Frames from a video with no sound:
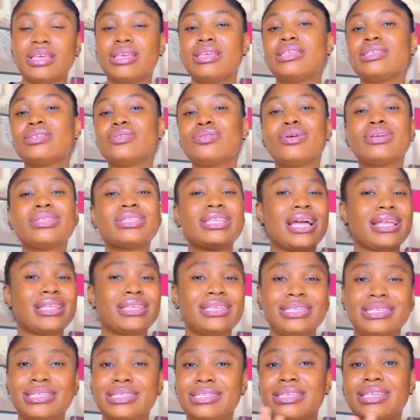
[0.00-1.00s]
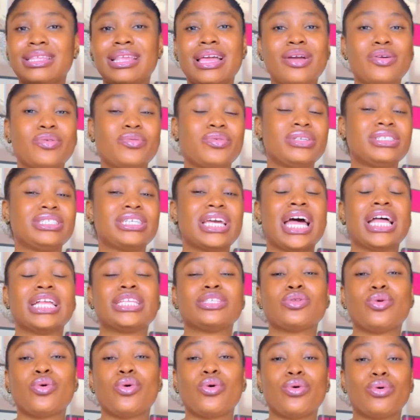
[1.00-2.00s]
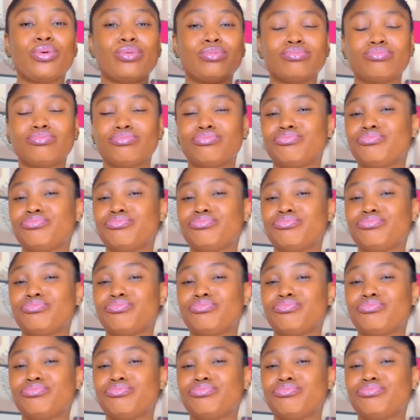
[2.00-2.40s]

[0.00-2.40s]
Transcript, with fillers: It's not an easy language at all.